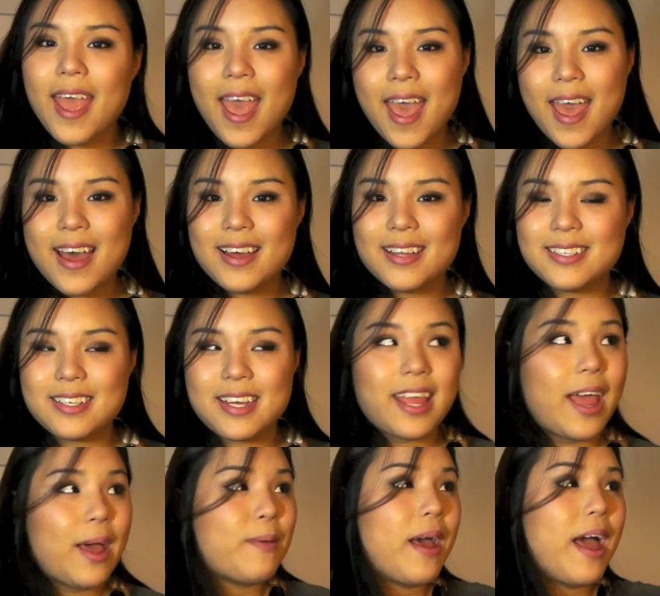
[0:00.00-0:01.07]
And
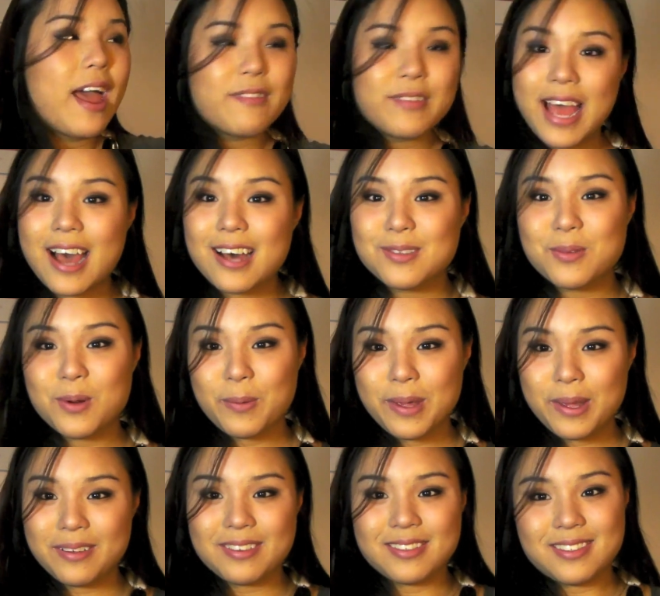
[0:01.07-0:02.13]
yeah, I have a
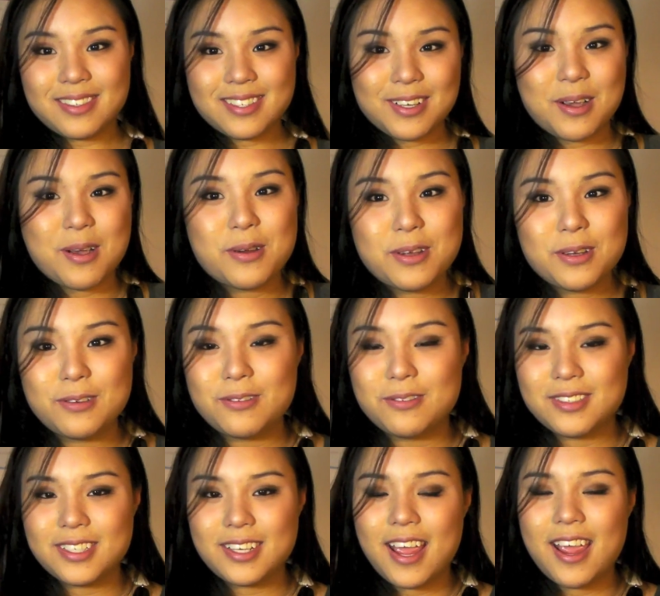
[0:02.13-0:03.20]
housewarming to go to
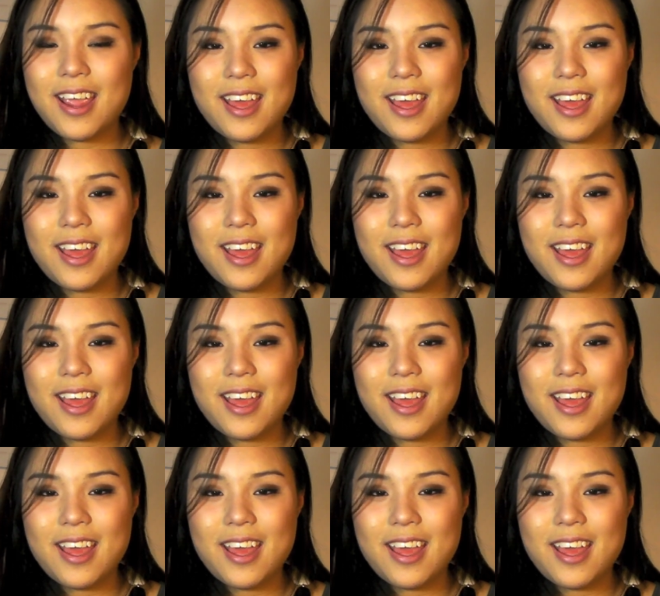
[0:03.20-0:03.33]
today,